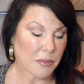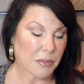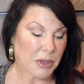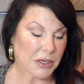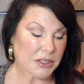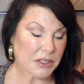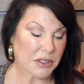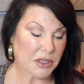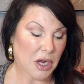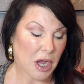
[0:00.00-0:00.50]

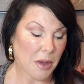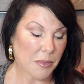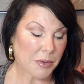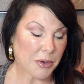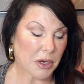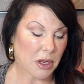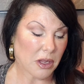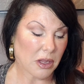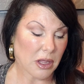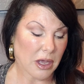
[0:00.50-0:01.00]
But to top
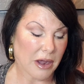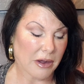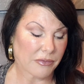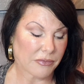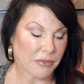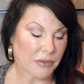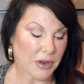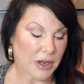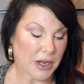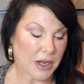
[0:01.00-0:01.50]
it all
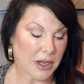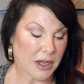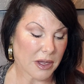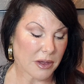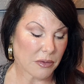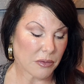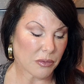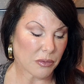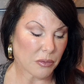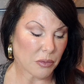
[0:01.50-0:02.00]
off,
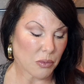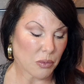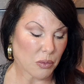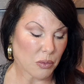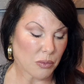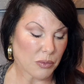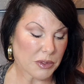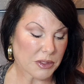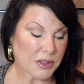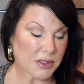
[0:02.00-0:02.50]

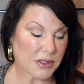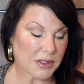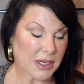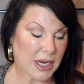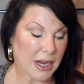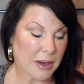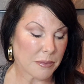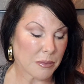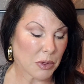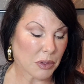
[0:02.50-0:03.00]
this is
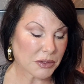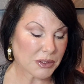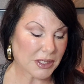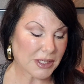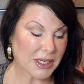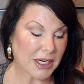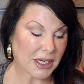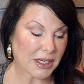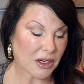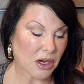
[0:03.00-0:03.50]
a
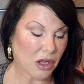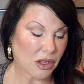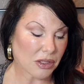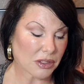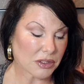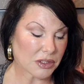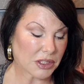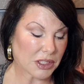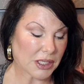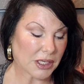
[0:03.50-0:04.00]

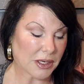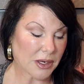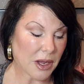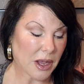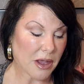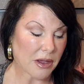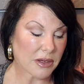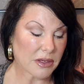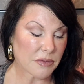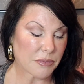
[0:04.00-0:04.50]
multi-technology
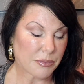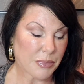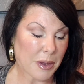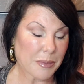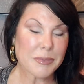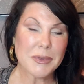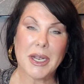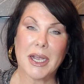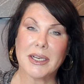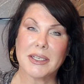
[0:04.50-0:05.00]

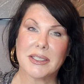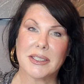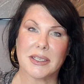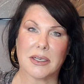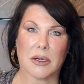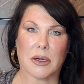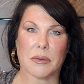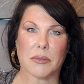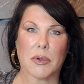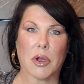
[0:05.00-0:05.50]
peptide
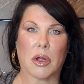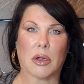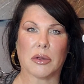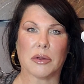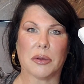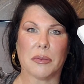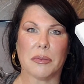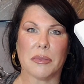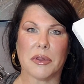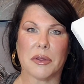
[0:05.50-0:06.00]
serum
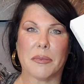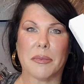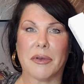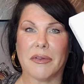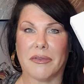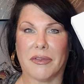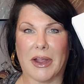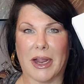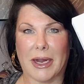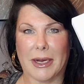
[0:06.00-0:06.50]
called the
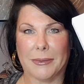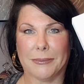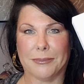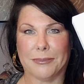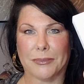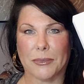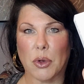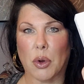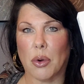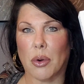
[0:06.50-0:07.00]
Buffet.
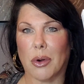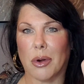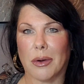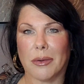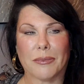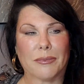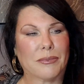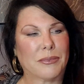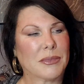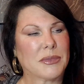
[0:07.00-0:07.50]

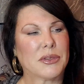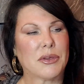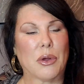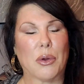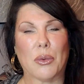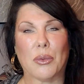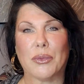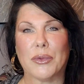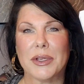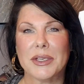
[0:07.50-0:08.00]

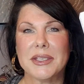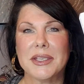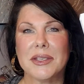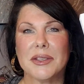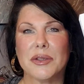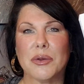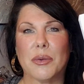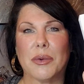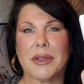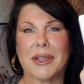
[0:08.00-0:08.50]
So this
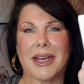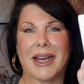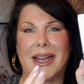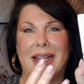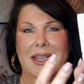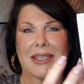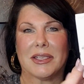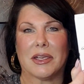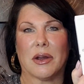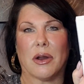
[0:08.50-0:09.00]
is the one that
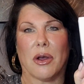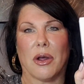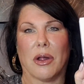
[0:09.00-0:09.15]
has it